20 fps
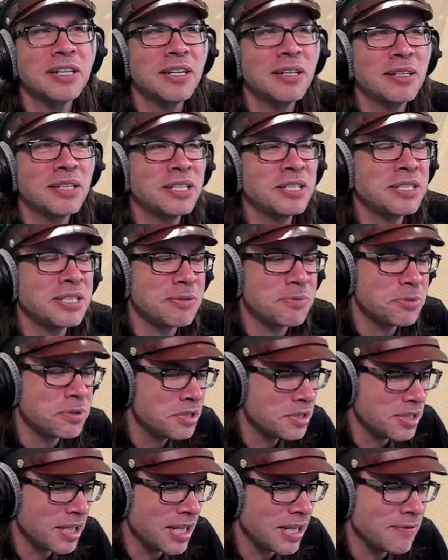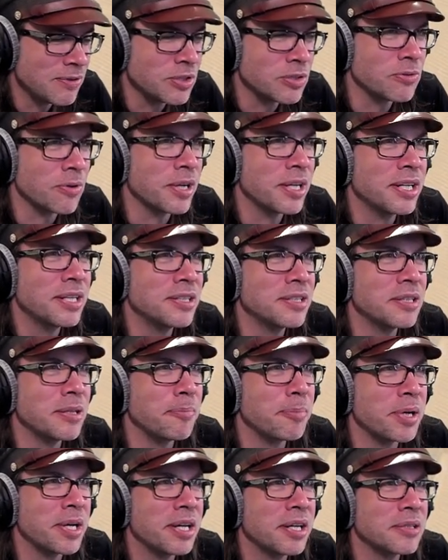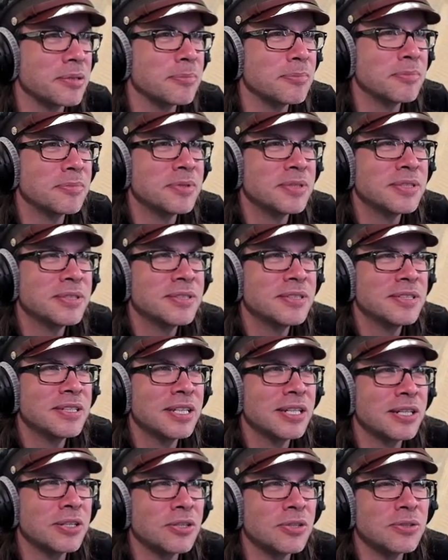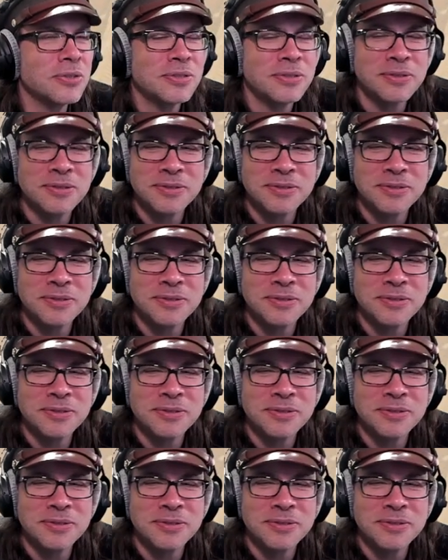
Because uh, I wouldn't have a drain in the bottom, you know.